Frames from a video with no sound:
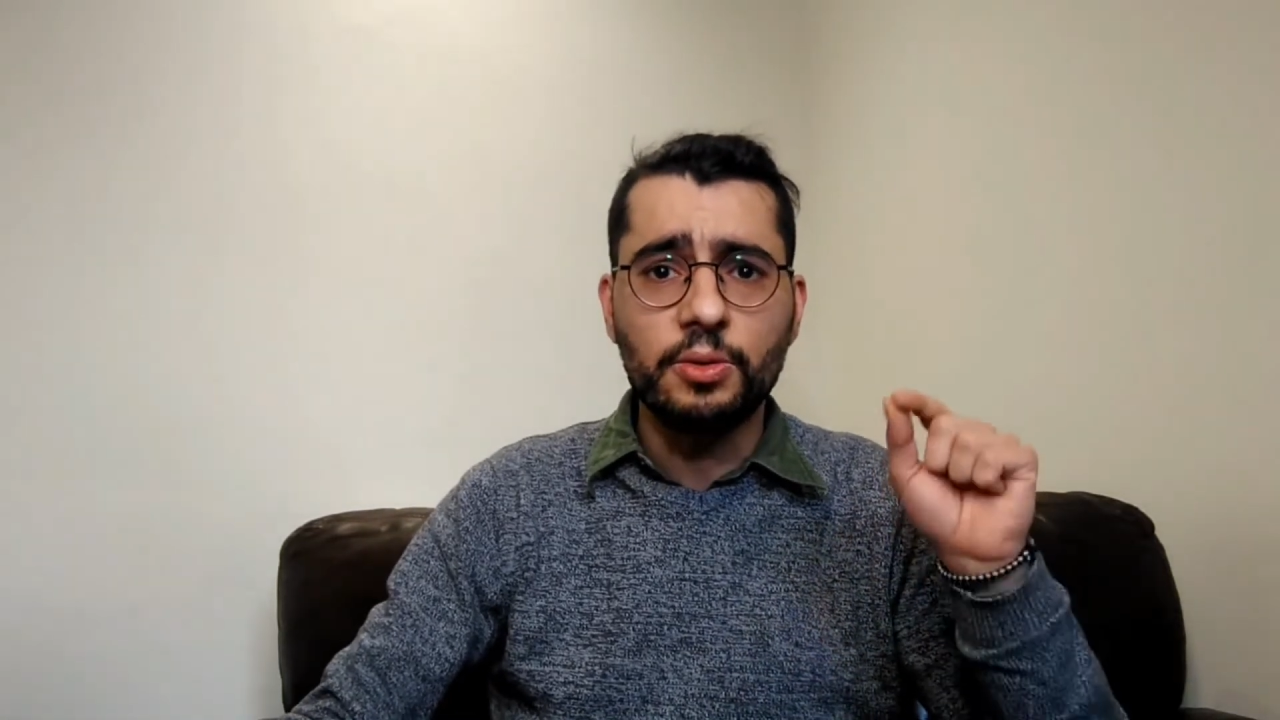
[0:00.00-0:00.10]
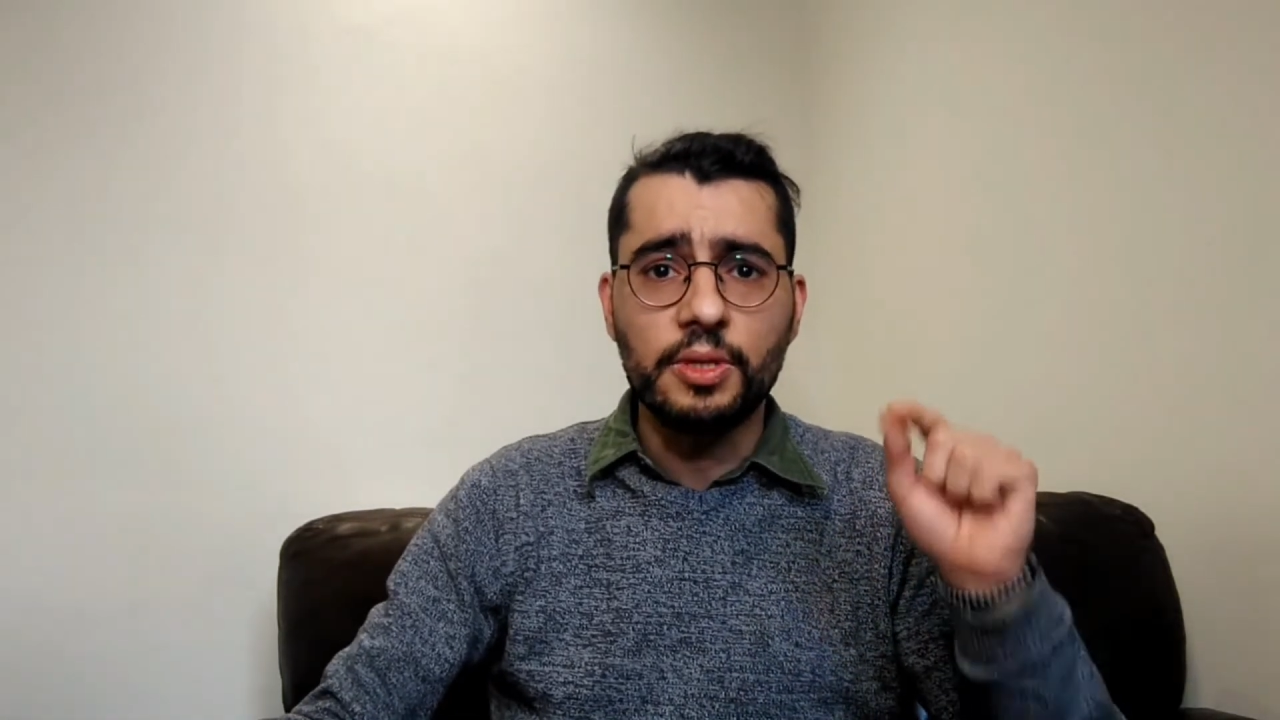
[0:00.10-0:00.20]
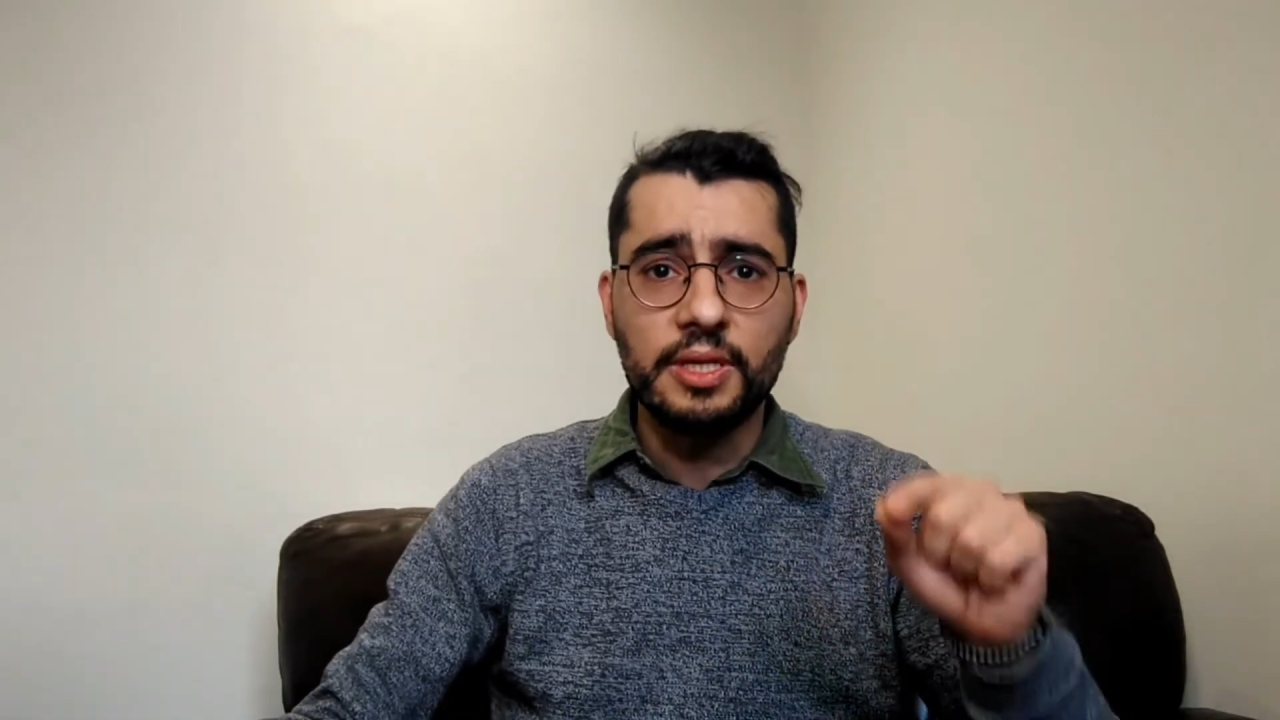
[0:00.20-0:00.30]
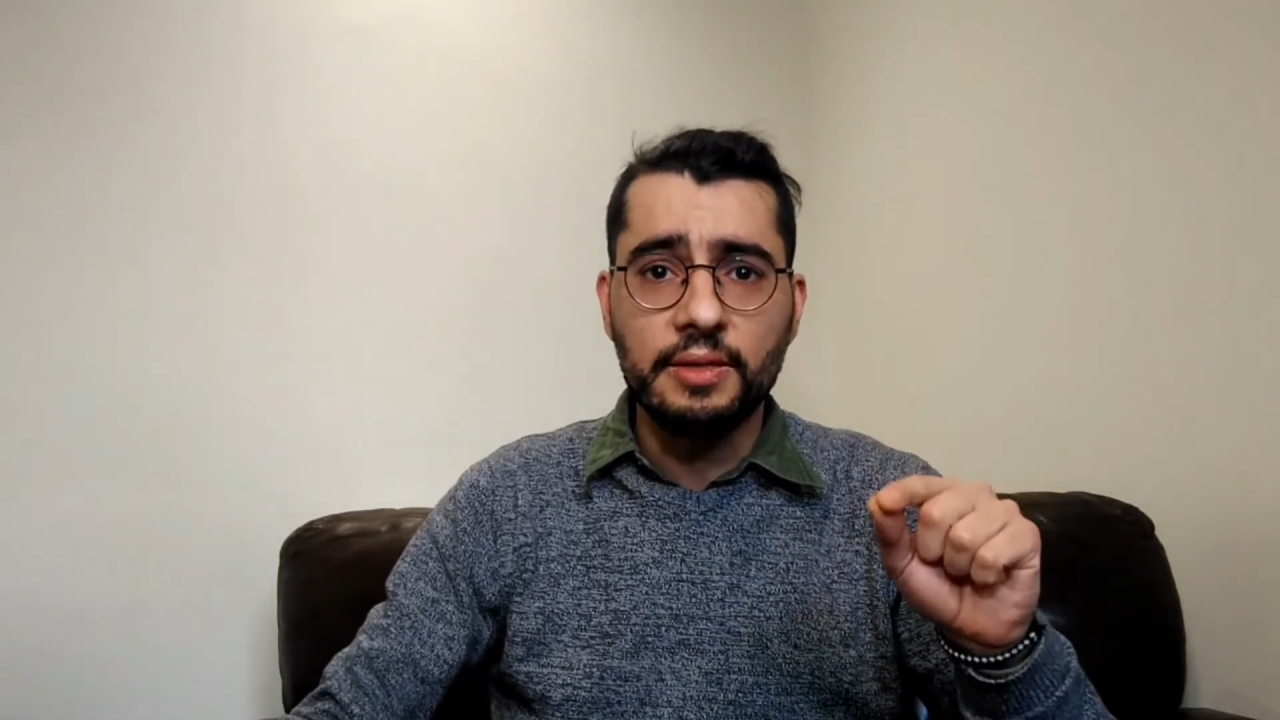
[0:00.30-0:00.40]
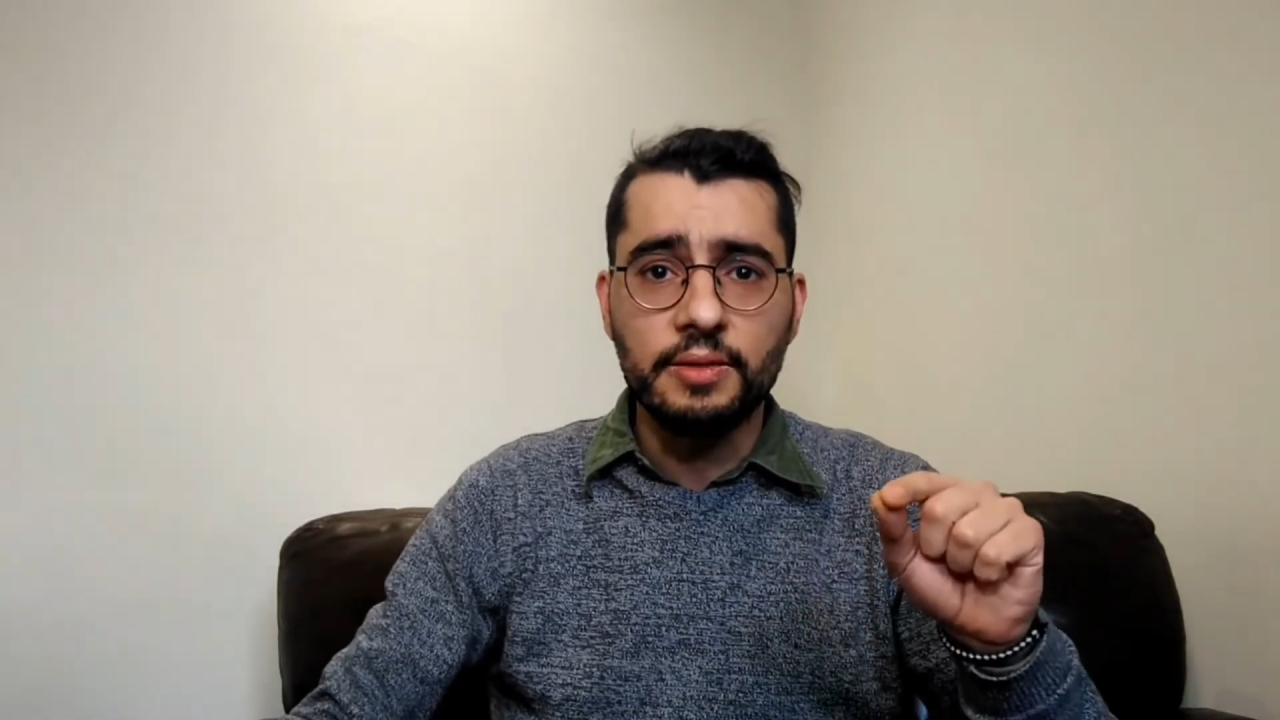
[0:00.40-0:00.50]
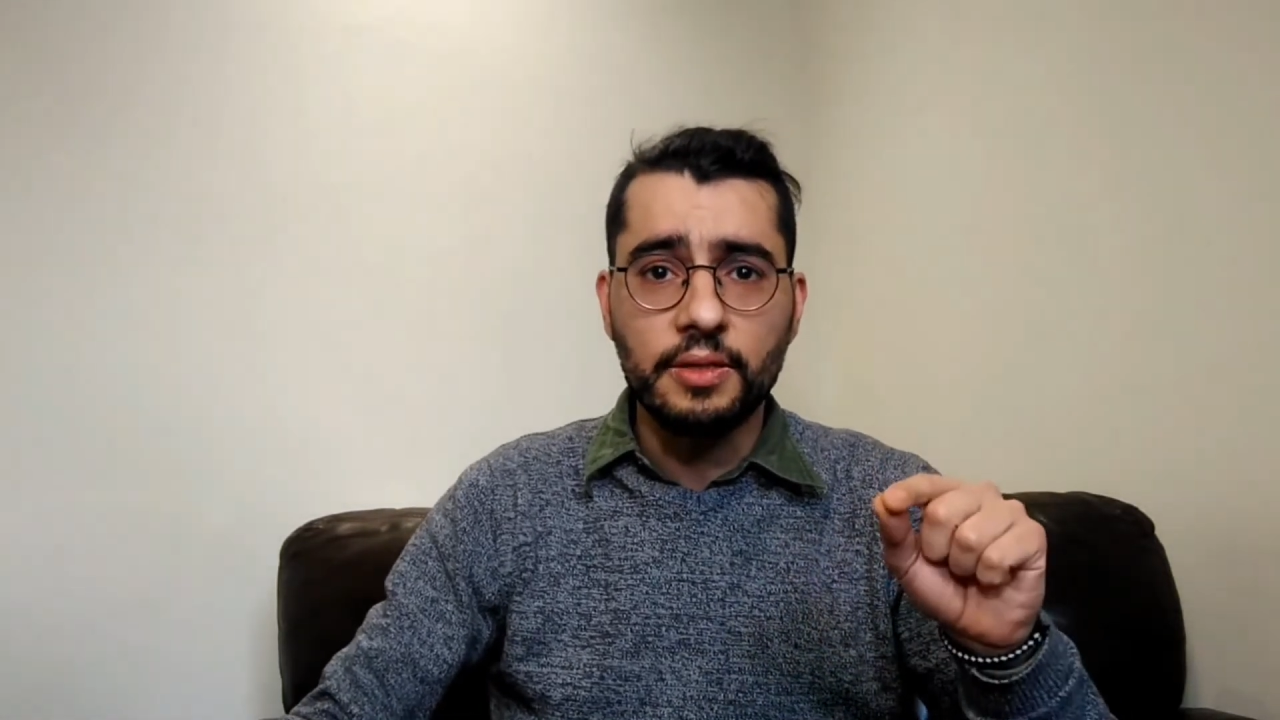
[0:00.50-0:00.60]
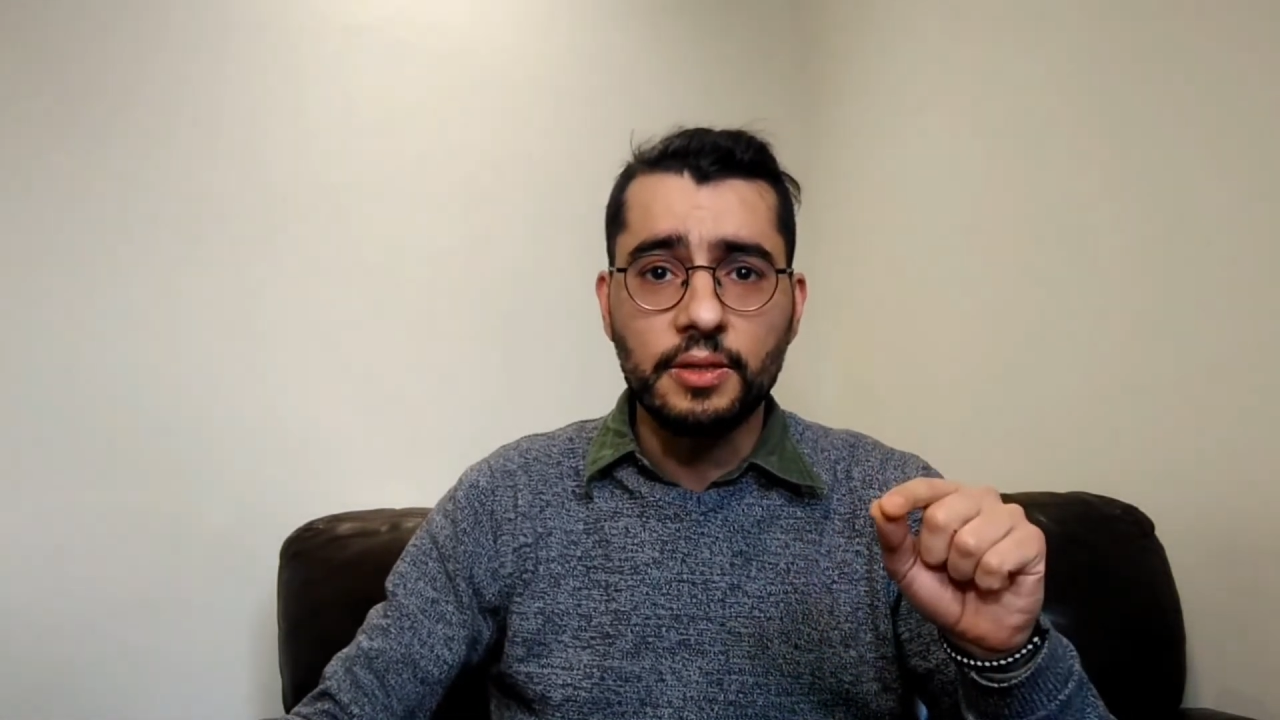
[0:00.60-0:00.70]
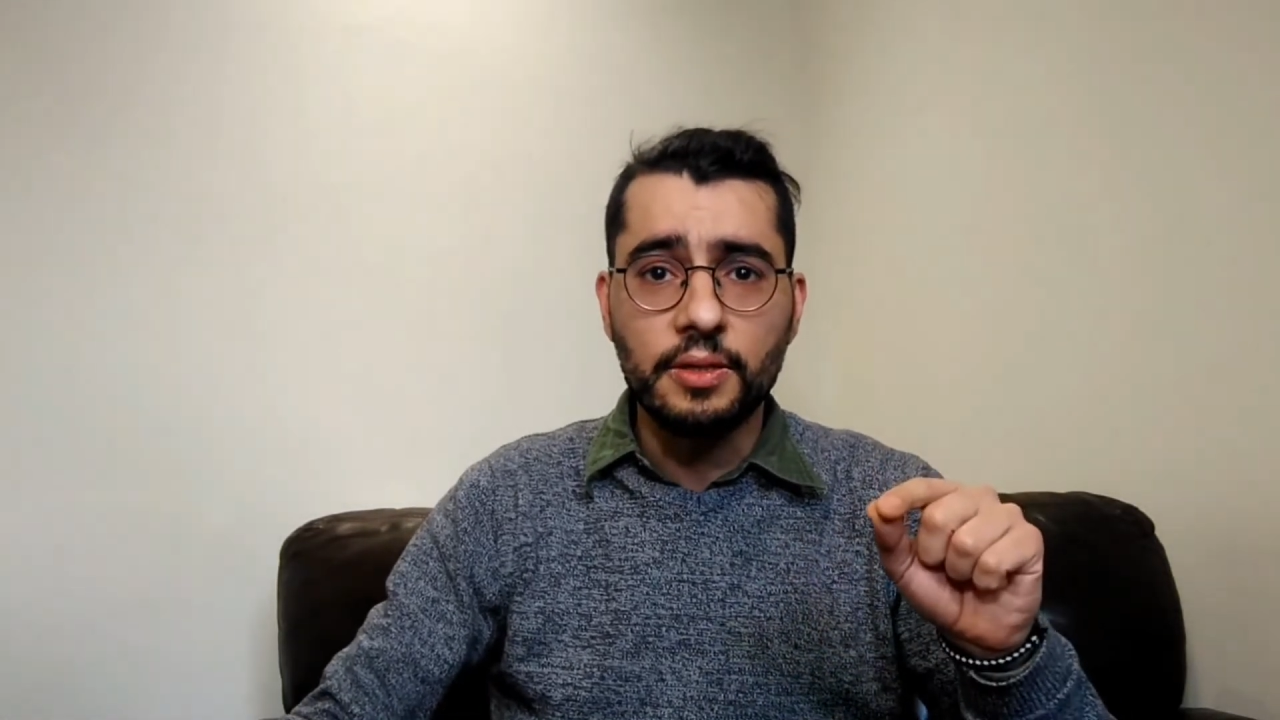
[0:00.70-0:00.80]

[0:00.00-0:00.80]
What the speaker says: to the center,